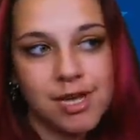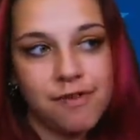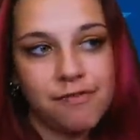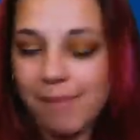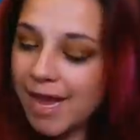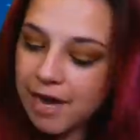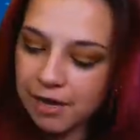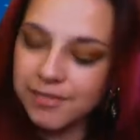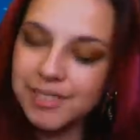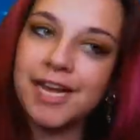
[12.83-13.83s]
from 8 out
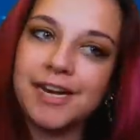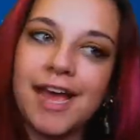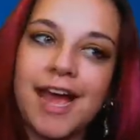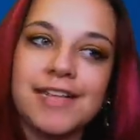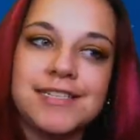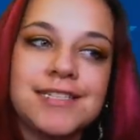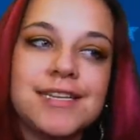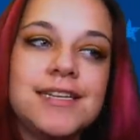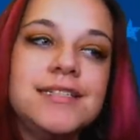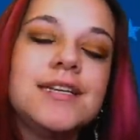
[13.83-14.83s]
of 10 Cats
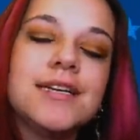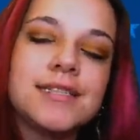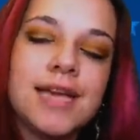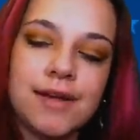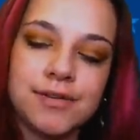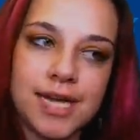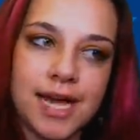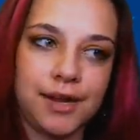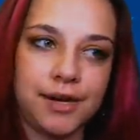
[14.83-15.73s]
Does Countdown.